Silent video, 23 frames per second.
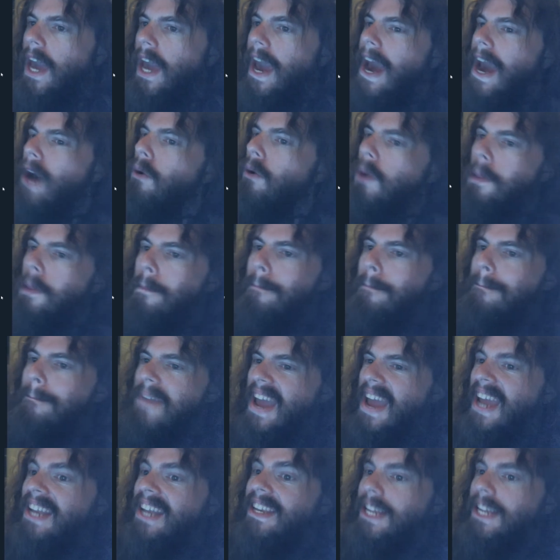Our
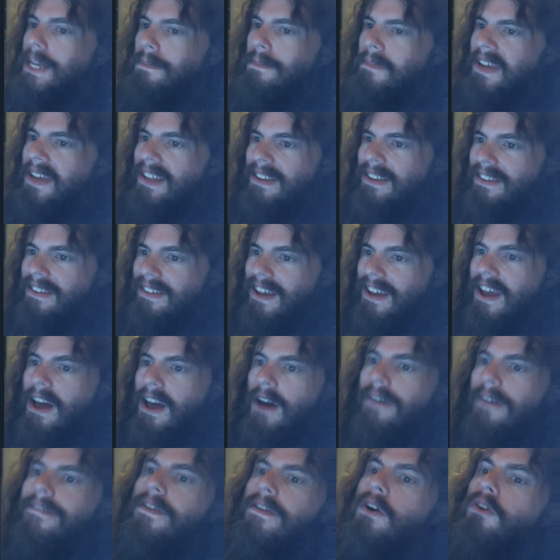abandonment
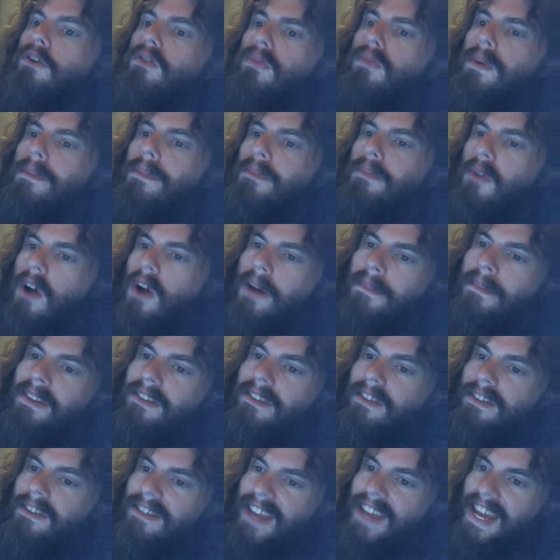of those we promised
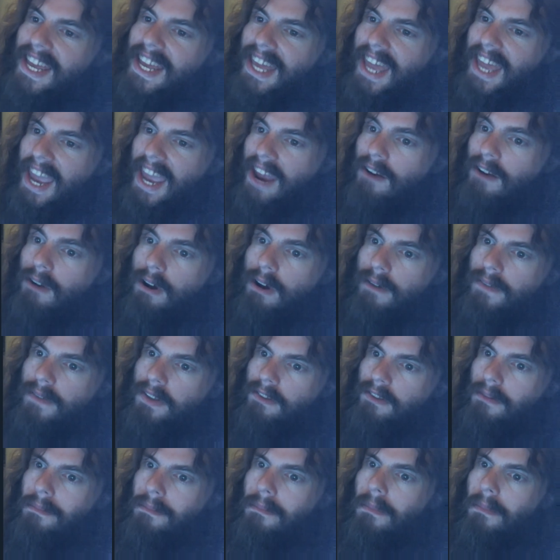to take care of
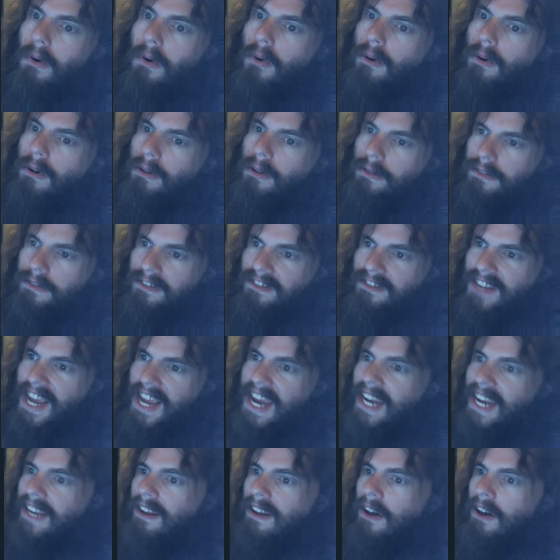is a moral
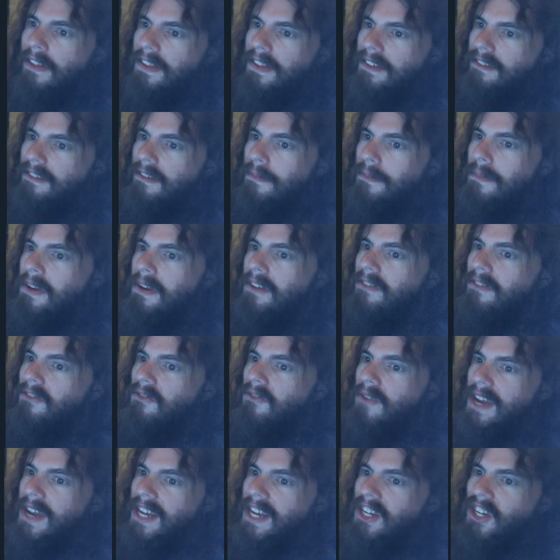stain on this
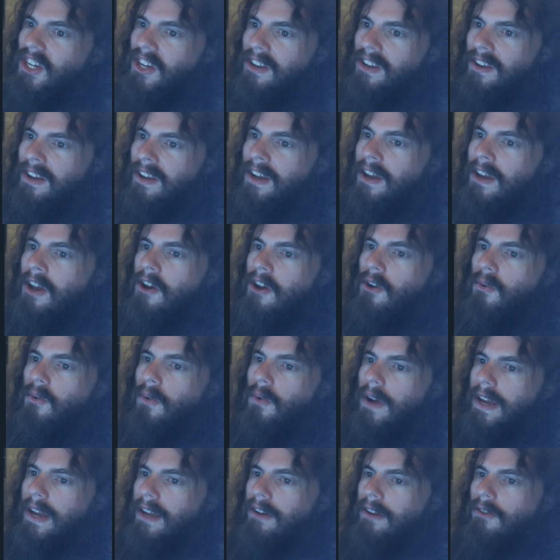administration.
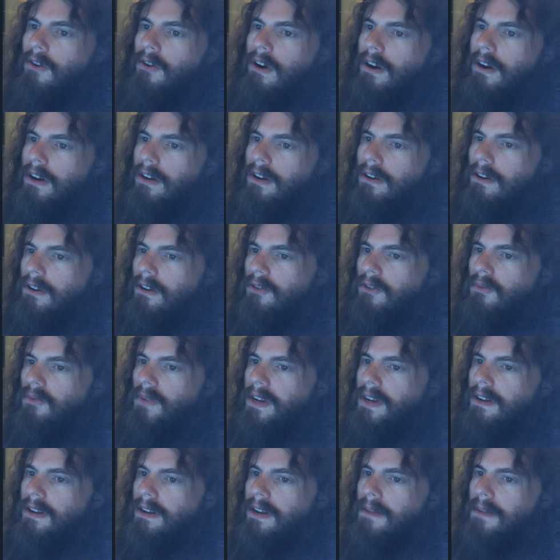Ryan Crocker, a
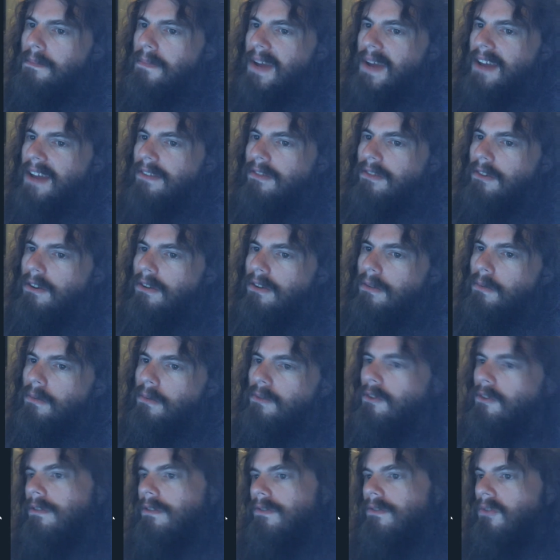career ambassador who
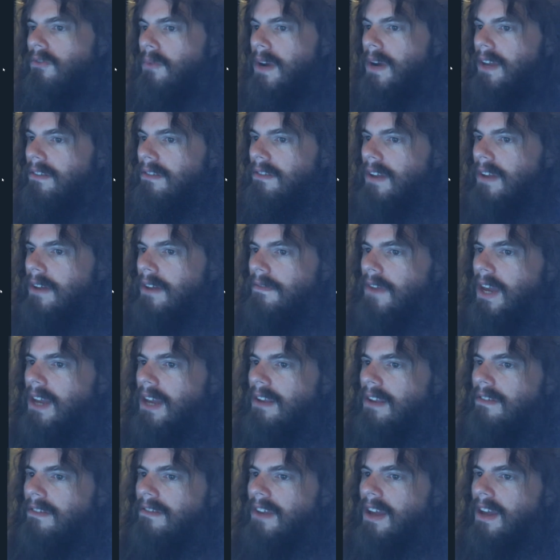served twice in
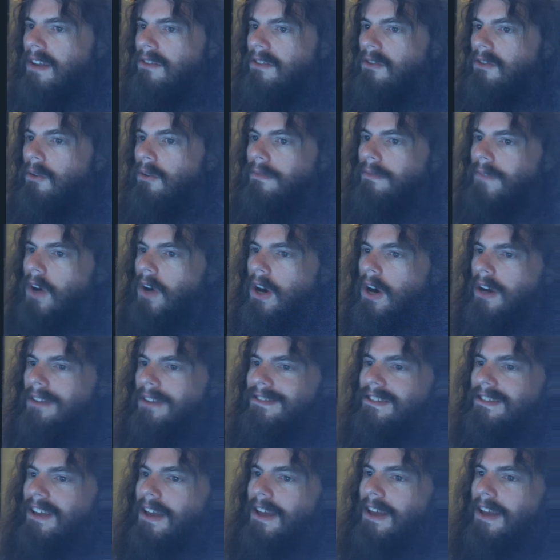Afghanistan, told Vox